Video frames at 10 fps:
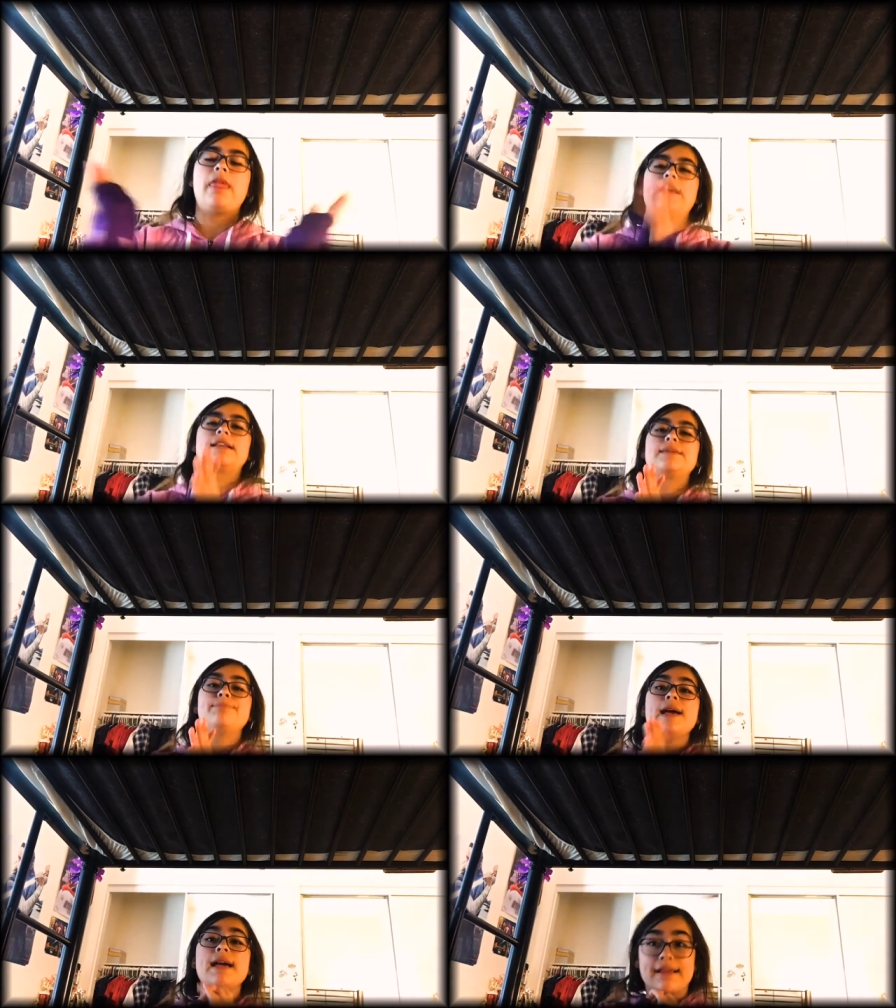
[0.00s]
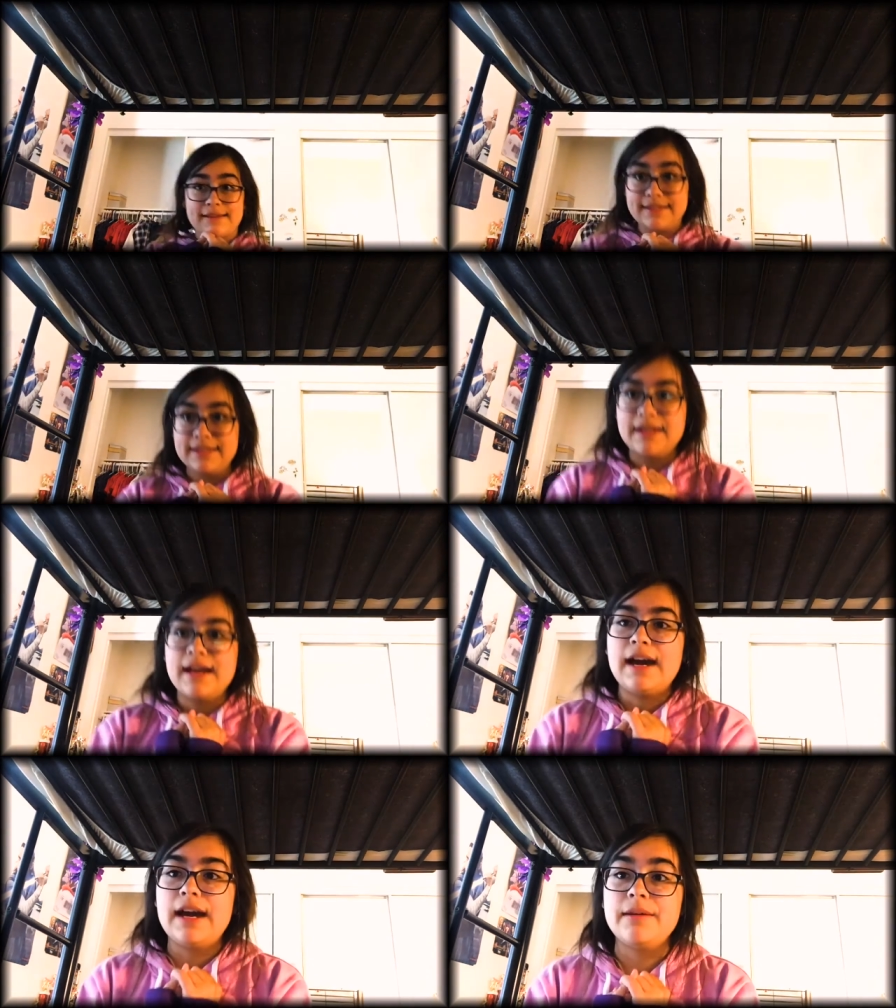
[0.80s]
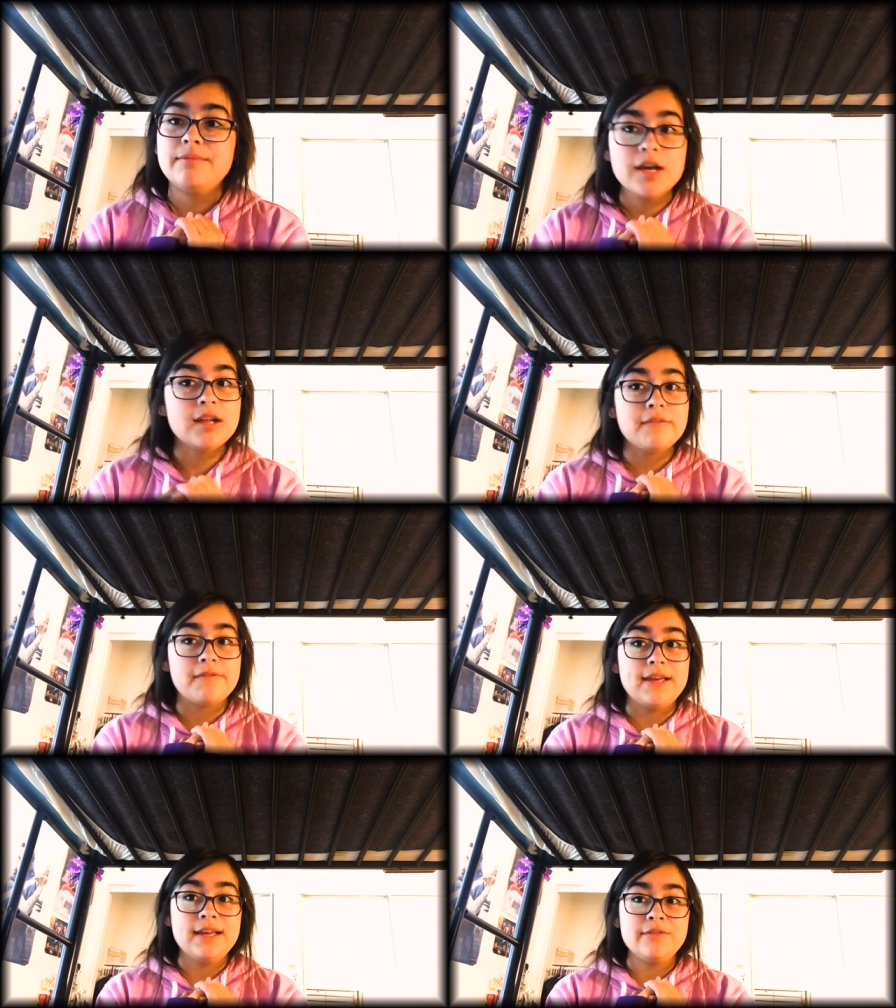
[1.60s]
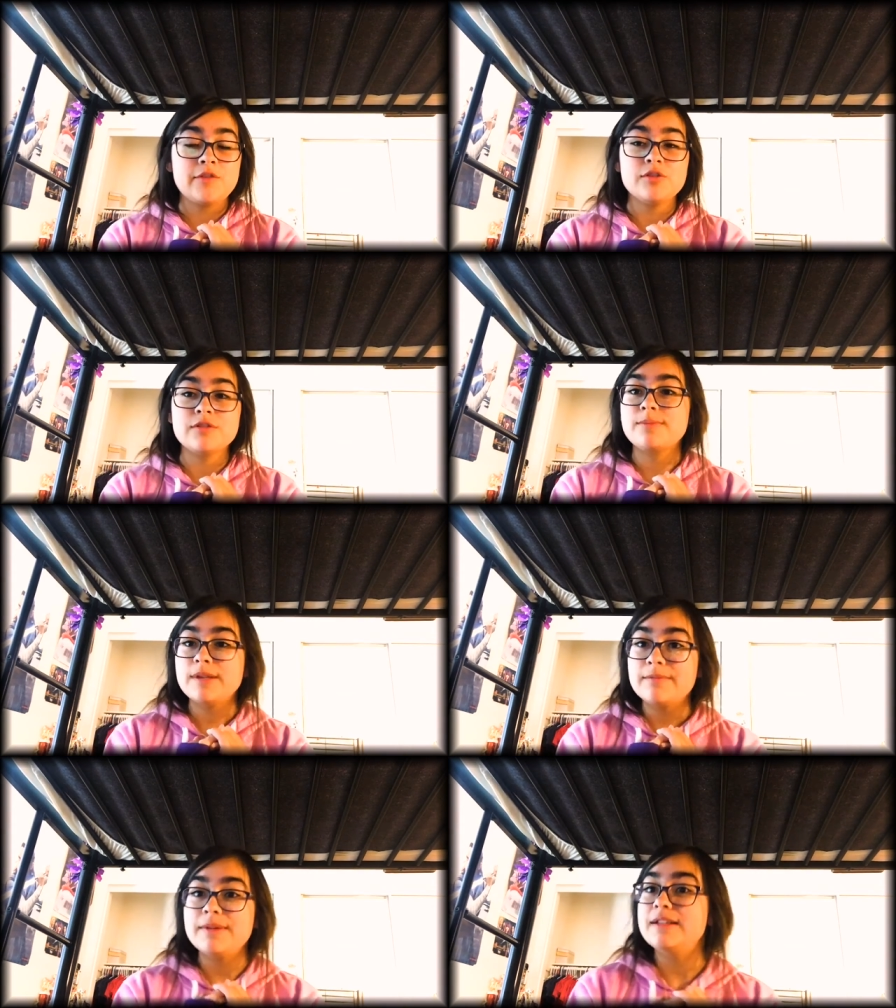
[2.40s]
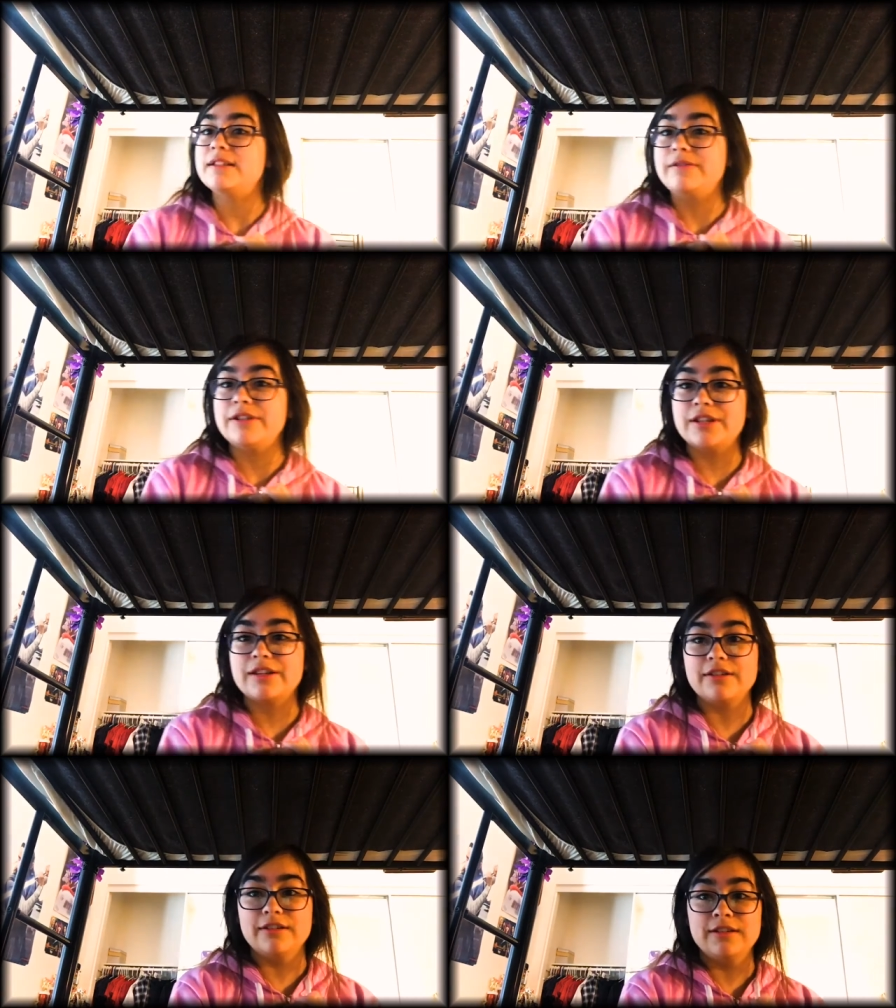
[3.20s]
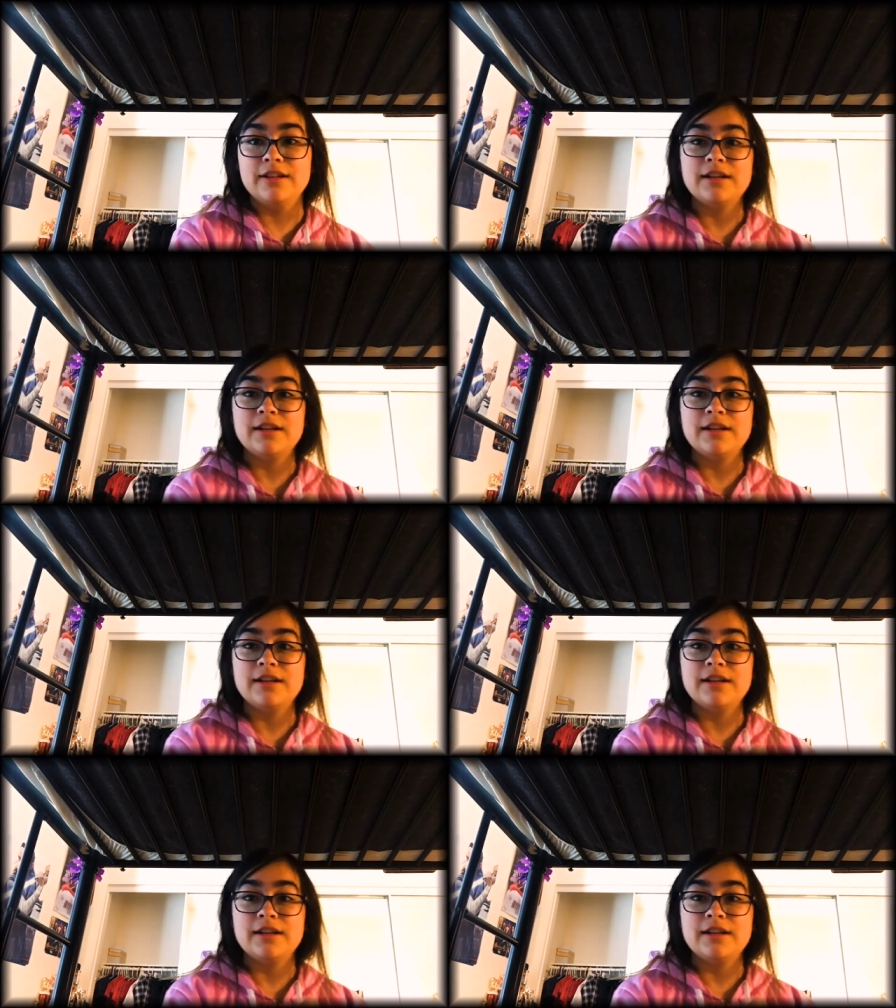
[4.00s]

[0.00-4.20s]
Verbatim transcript: Expect. I'm not a fan of girls being mean to each other